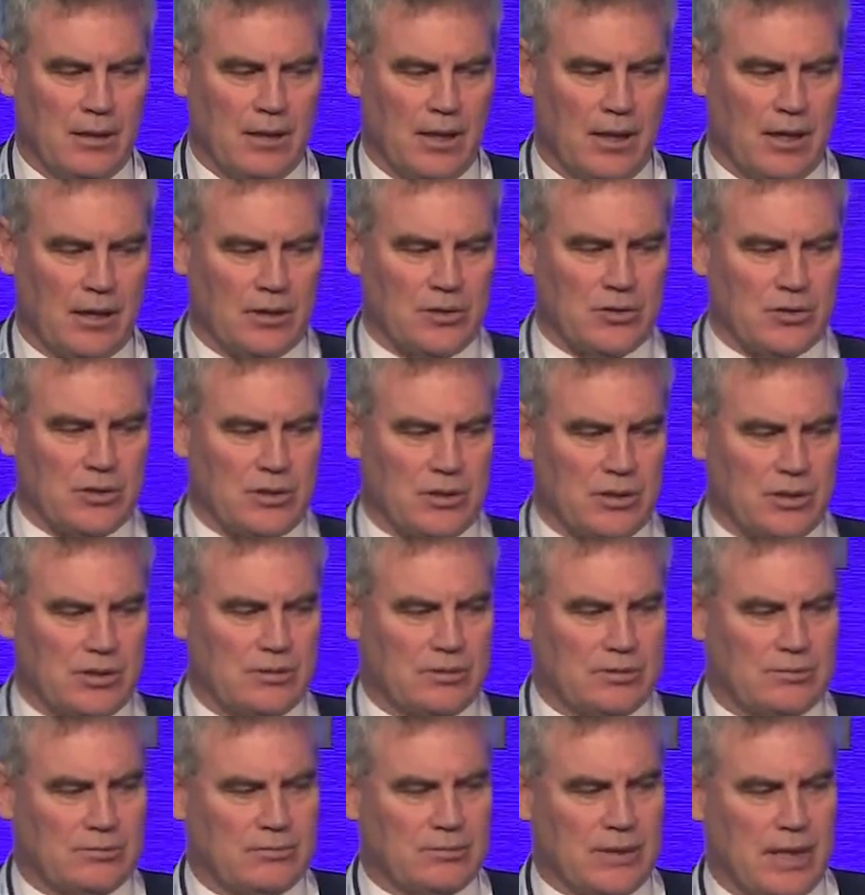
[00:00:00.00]
Electronic
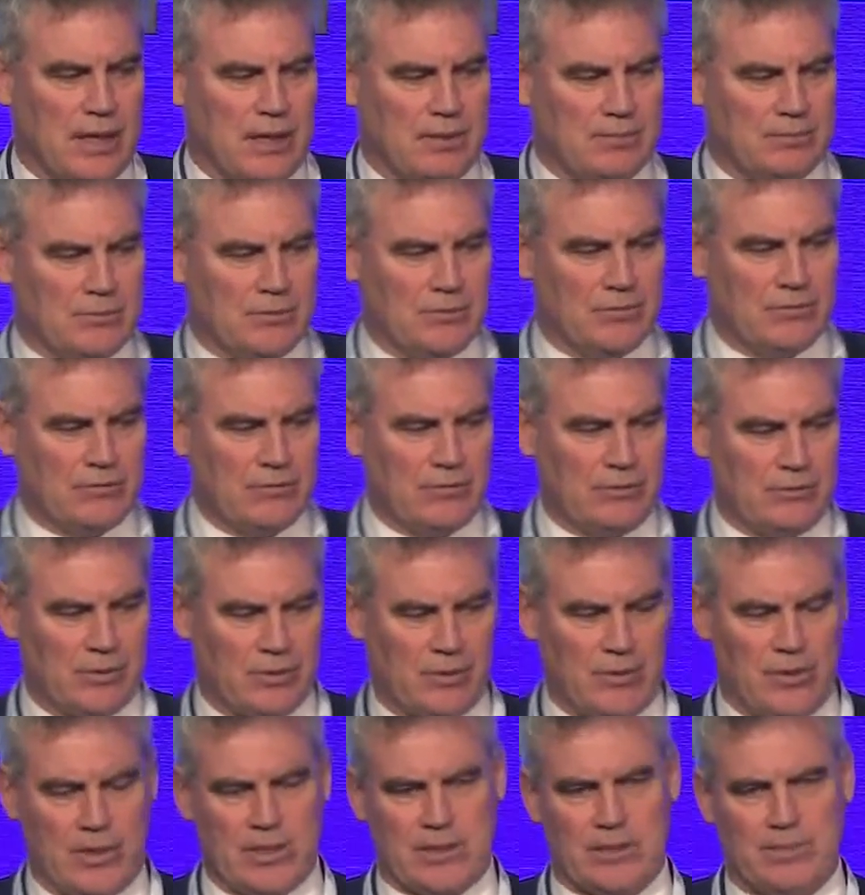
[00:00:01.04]
um,
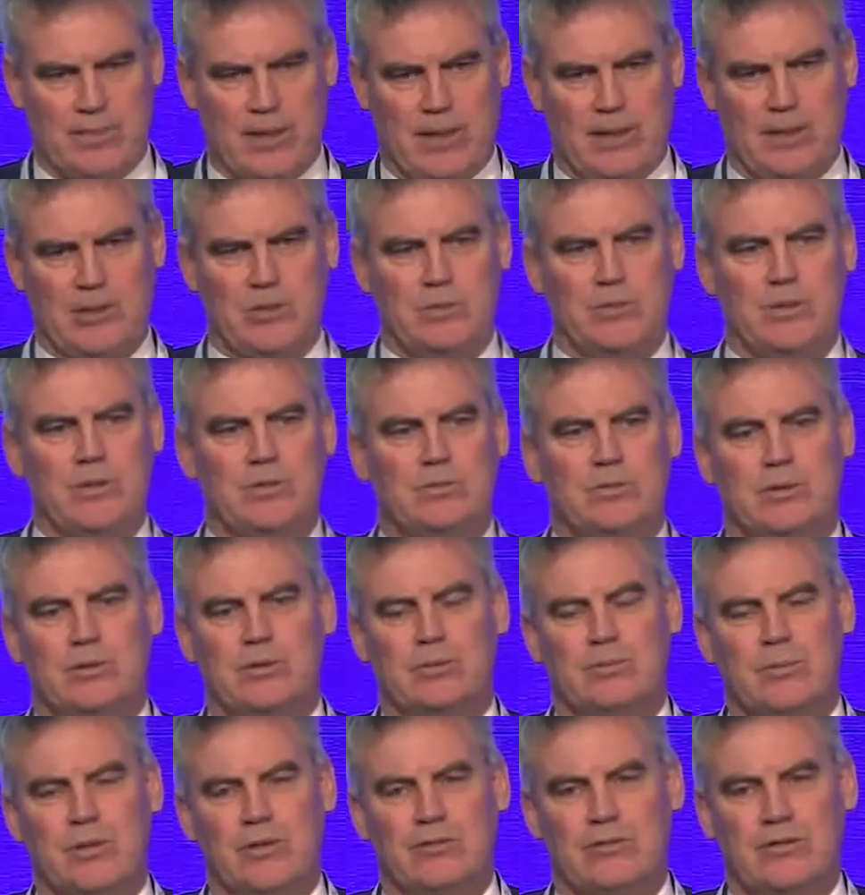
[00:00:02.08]
request management, we're
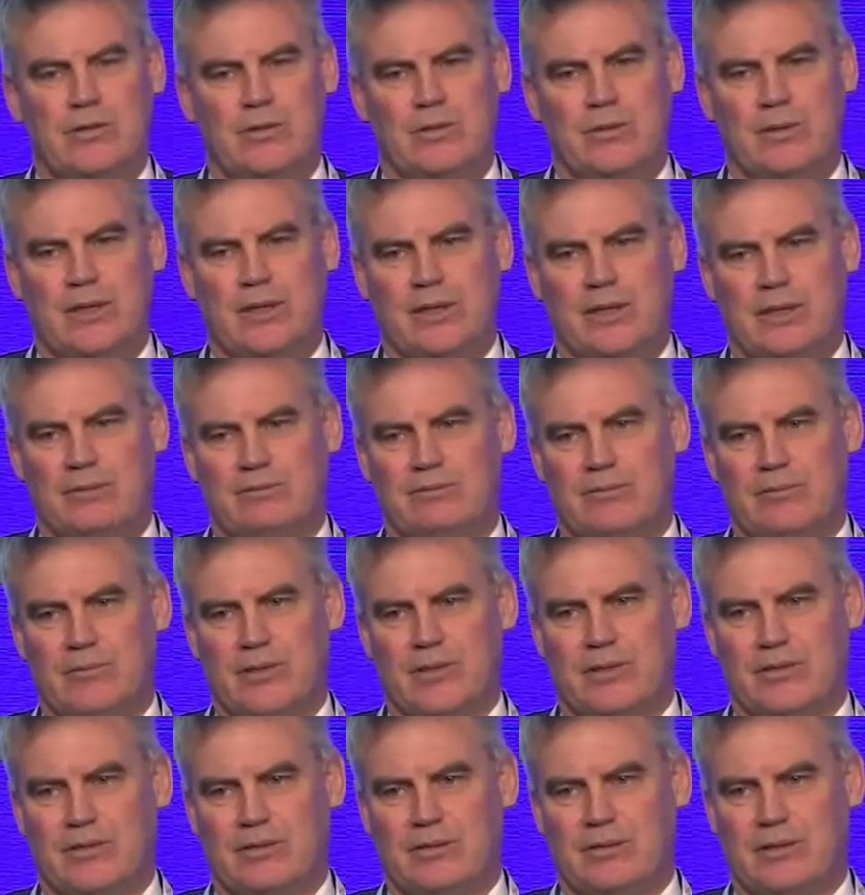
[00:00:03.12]
removing away from the,